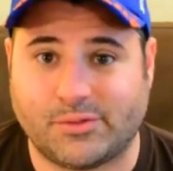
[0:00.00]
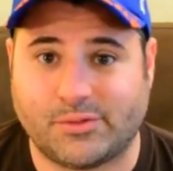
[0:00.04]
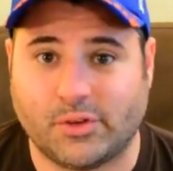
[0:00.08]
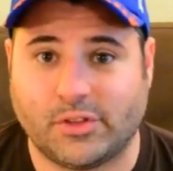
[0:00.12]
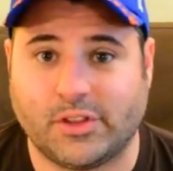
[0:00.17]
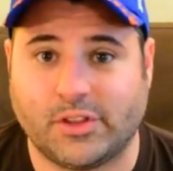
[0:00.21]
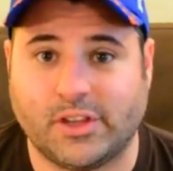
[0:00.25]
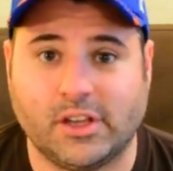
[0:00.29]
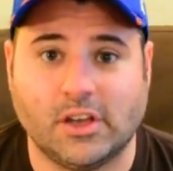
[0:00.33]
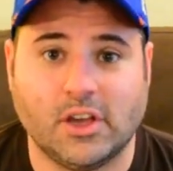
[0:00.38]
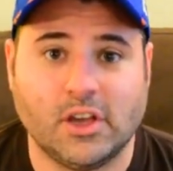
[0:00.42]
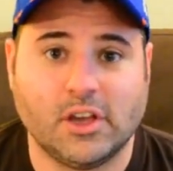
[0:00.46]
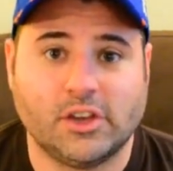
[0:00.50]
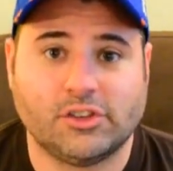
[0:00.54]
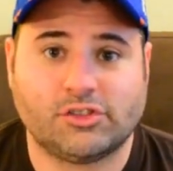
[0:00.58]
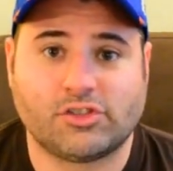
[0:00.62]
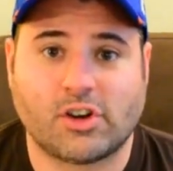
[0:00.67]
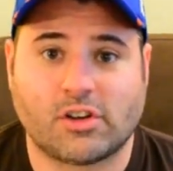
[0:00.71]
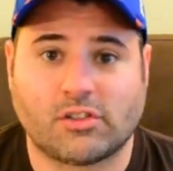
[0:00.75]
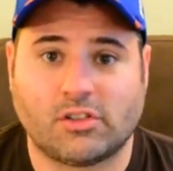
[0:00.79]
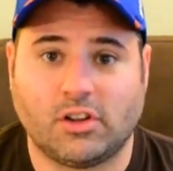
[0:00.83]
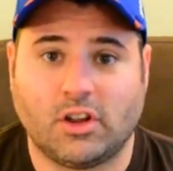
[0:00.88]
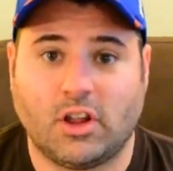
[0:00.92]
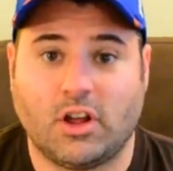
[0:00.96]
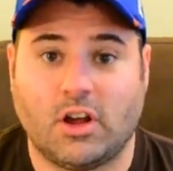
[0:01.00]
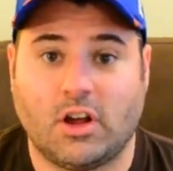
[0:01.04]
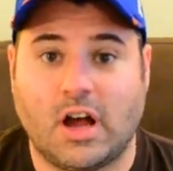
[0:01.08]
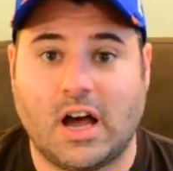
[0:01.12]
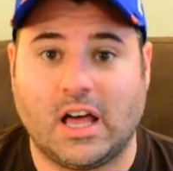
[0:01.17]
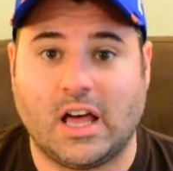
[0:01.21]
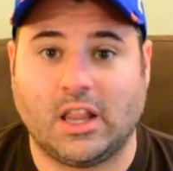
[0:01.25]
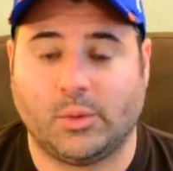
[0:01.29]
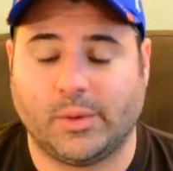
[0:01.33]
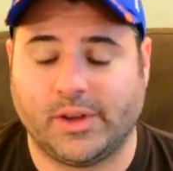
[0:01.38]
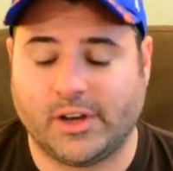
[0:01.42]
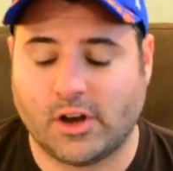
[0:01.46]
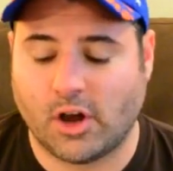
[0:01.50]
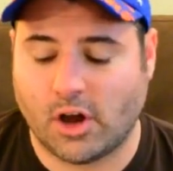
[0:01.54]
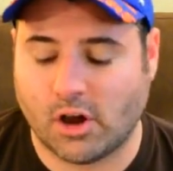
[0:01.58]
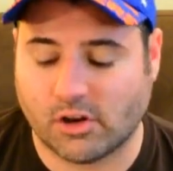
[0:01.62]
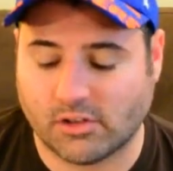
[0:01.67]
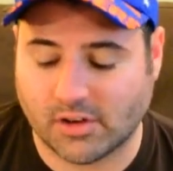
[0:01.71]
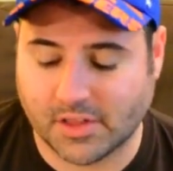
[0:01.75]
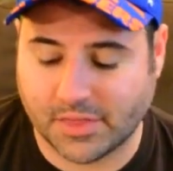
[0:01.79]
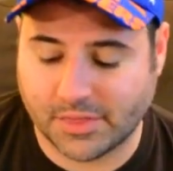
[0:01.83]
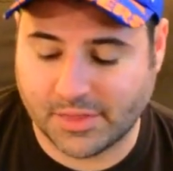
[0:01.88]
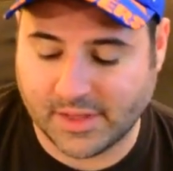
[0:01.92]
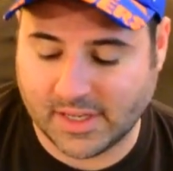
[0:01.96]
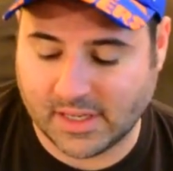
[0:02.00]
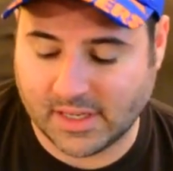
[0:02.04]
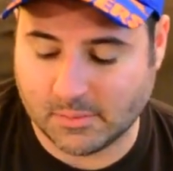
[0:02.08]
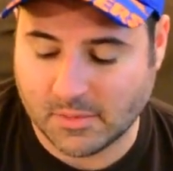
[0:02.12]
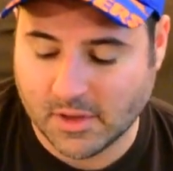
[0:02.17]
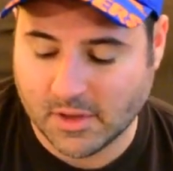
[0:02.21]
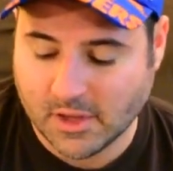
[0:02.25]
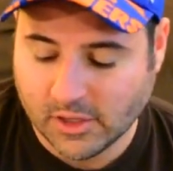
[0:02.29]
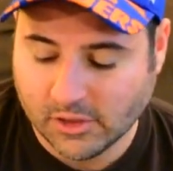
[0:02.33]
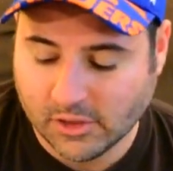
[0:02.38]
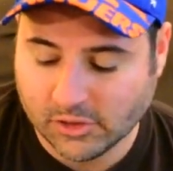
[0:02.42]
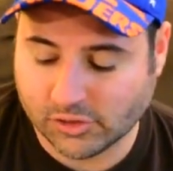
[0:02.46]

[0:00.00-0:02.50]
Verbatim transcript: for the general Halloween horror theme.